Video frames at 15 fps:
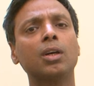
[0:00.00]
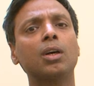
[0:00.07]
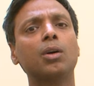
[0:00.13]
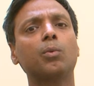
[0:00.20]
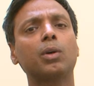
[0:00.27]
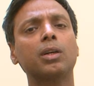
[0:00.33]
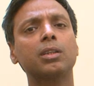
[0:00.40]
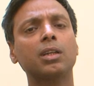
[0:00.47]

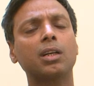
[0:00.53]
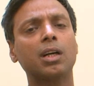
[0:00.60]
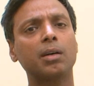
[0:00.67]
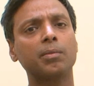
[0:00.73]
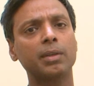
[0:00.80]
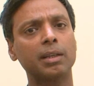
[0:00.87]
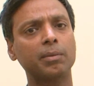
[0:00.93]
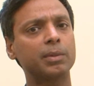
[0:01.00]
what is the
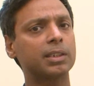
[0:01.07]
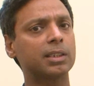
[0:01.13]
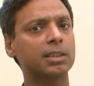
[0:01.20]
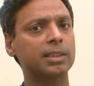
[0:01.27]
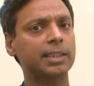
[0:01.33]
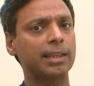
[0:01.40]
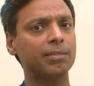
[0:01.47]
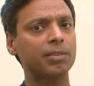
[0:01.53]
carbon emission
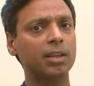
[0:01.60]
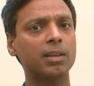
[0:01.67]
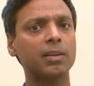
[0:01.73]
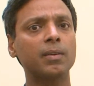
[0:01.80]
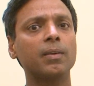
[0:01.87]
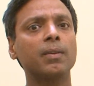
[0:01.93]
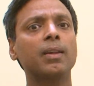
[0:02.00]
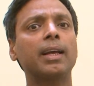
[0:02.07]
saved,
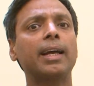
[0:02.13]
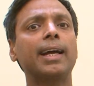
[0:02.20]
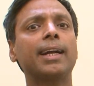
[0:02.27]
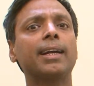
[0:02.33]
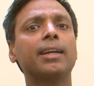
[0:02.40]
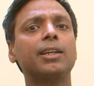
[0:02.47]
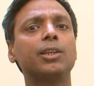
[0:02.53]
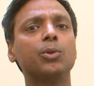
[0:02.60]

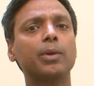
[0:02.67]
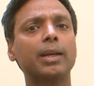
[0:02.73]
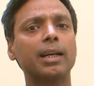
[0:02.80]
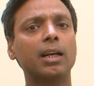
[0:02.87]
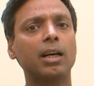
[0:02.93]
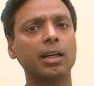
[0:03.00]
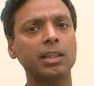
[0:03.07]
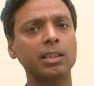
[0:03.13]
and you can
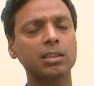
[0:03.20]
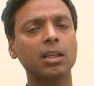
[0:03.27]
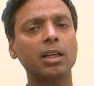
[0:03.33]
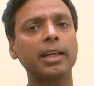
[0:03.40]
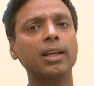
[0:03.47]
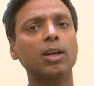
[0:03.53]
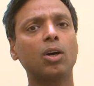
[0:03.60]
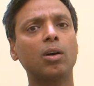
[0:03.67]

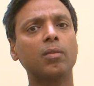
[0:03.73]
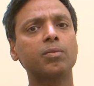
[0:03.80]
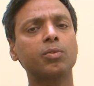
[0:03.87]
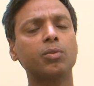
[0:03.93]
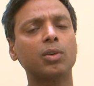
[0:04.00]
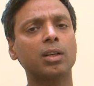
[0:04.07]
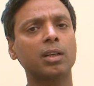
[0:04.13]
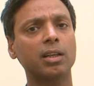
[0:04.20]
additionally opt
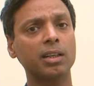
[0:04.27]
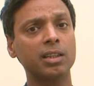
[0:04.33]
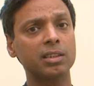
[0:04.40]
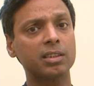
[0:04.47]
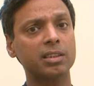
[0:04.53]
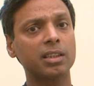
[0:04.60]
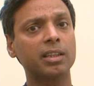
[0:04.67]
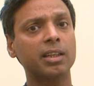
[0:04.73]
for a
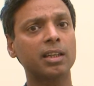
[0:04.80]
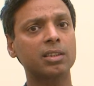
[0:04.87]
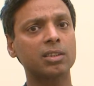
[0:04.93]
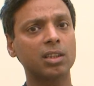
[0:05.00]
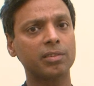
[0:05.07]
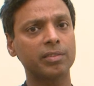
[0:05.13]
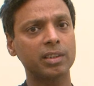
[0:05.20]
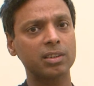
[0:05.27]
Ernst & Young
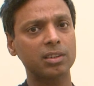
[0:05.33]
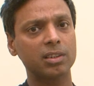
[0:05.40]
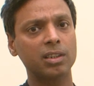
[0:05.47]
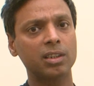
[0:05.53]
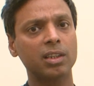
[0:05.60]
service